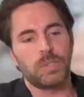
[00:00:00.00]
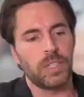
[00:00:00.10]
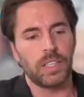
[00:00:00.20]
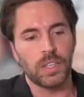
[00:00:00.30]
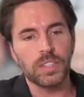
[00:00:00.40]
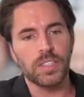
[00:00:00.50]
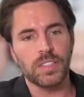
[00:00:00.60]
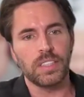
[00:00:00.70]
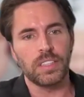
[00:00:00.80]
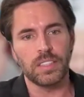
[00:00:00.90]
create
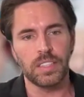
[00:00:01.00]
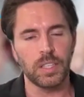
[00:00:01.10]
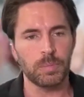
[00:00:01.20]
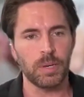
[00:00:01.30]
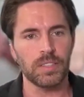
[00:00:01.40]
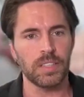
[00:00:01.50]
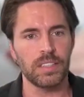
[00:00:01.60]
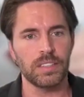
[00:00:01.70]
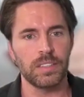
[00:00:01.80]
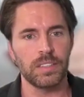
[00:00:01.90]
urgency in the sales
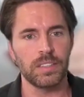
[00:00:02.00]
process.